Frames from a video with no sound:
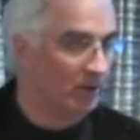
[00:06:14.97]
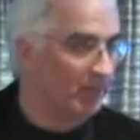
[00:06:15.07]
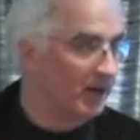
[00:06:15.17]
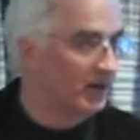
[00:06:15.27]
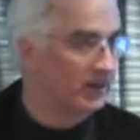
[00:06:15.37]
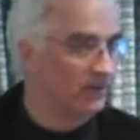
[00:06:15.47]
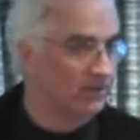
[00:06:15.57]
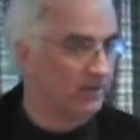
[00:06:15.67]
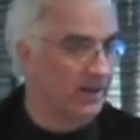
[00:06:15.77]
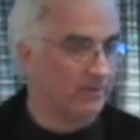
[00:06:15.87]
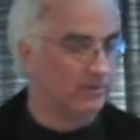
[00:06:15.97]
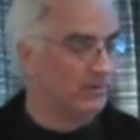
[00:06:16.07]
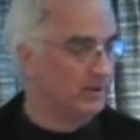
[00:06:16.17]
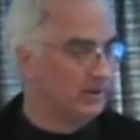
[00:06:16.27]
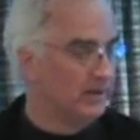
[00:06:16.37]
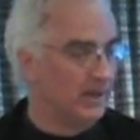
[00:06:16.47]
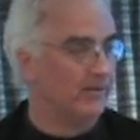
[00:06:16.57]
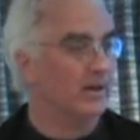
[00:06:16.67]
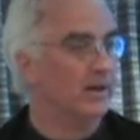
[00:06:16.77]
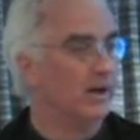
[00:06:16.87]
Americans have
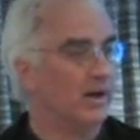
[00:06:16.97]
a